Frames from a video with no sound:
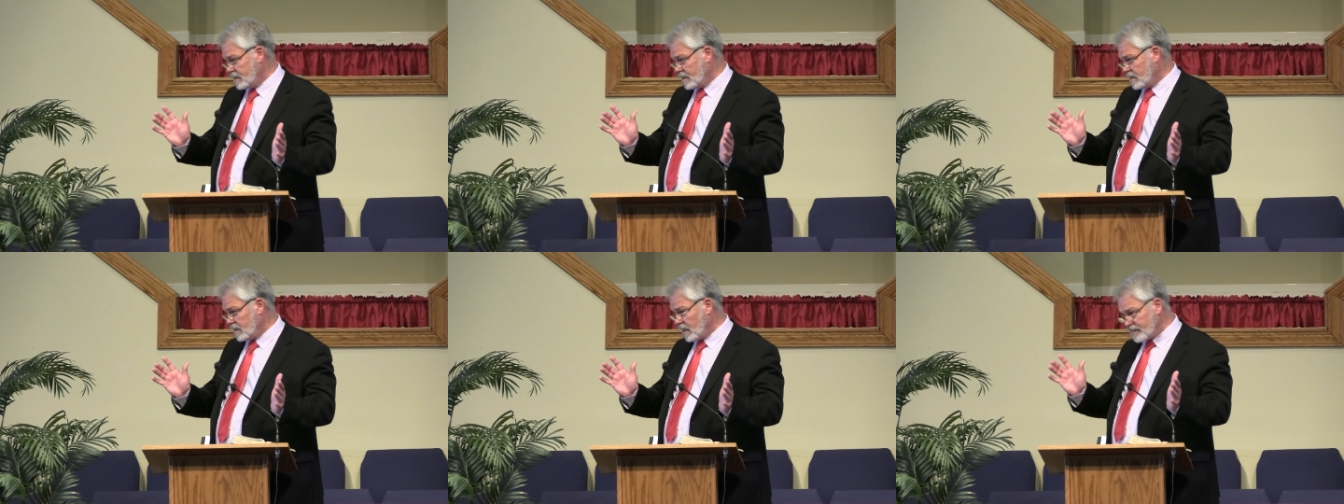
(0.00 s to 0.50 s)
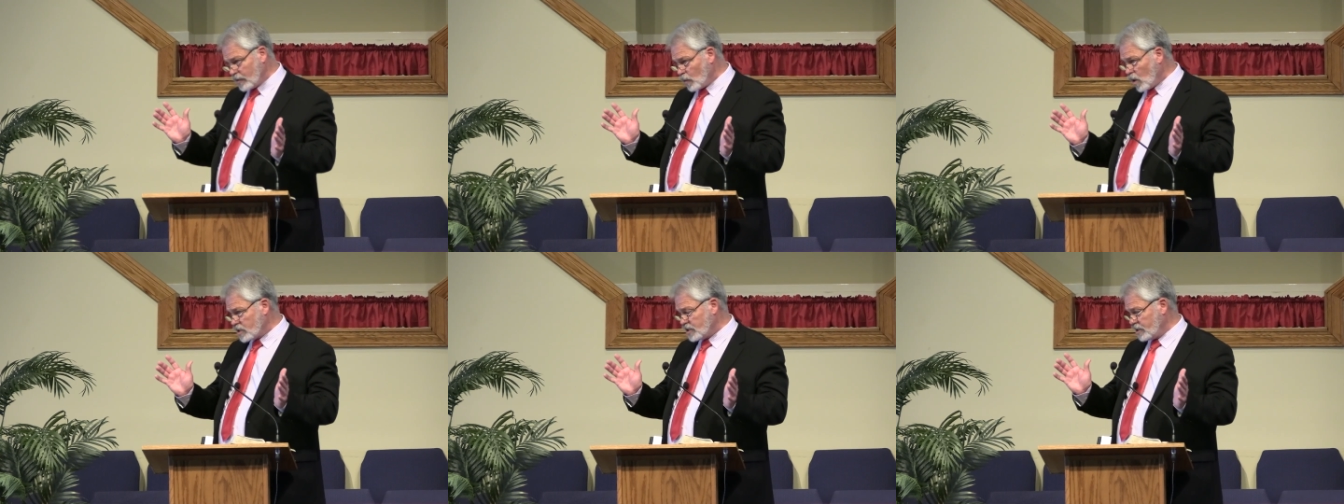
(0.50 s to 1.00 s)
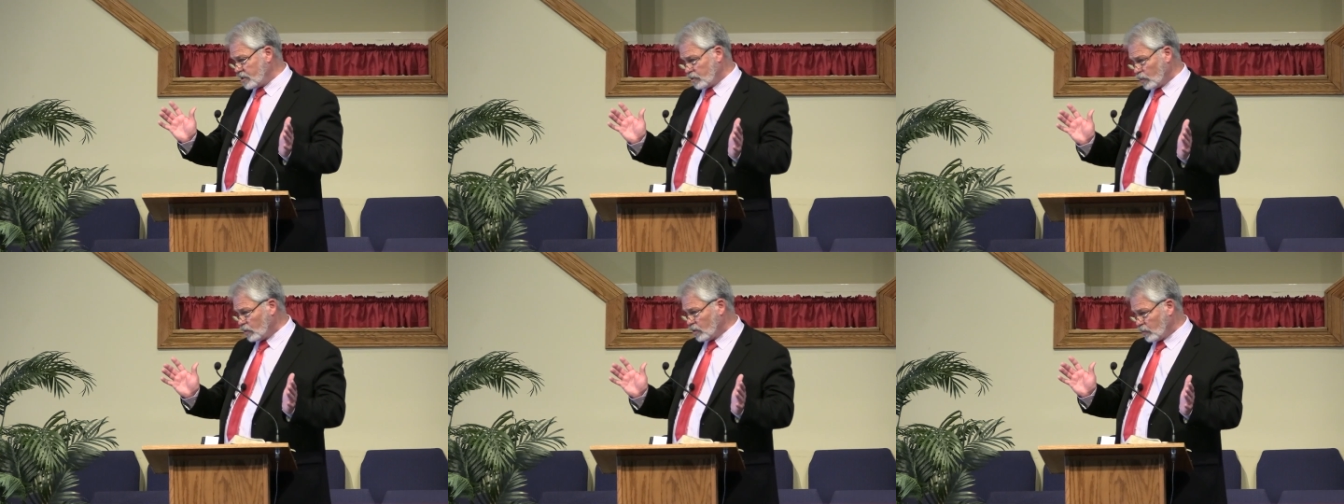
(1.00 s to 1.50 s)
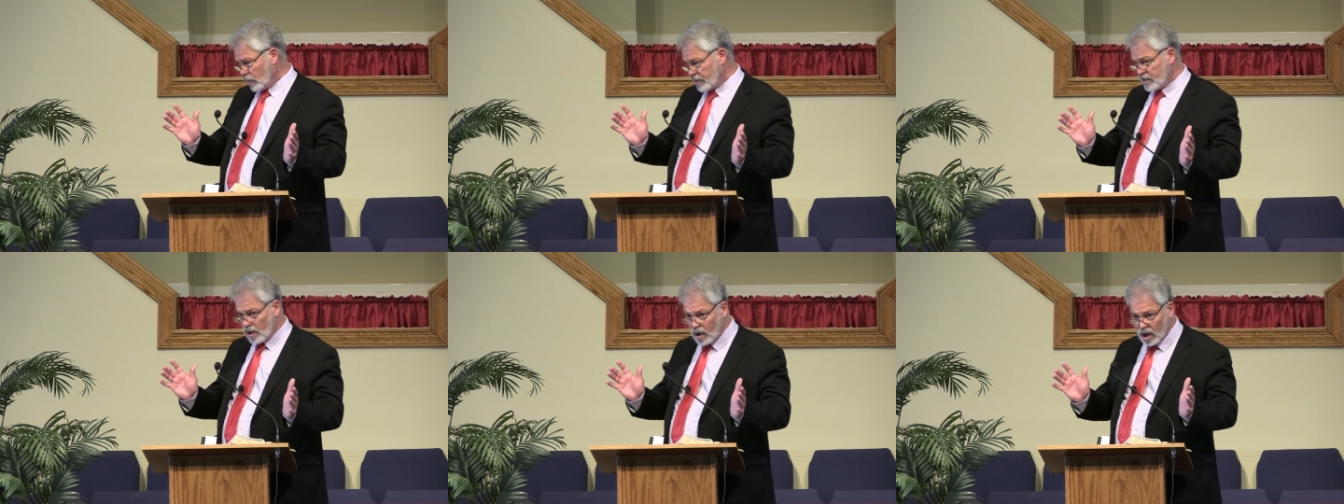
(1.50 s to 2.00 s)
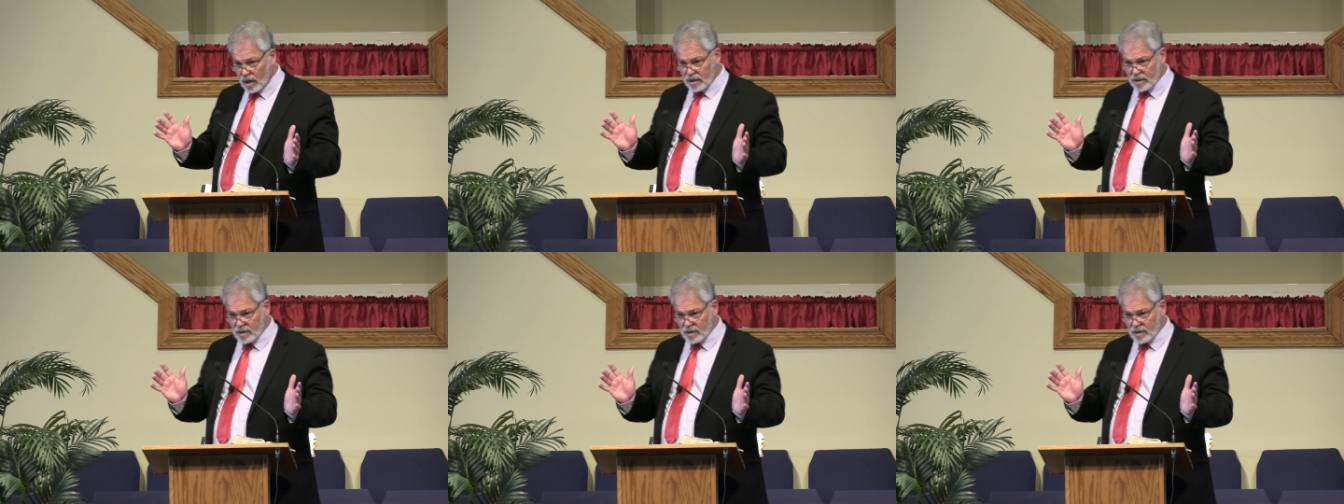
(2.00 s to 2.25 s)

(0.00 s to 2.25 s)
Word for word: Loving walks into your world where you are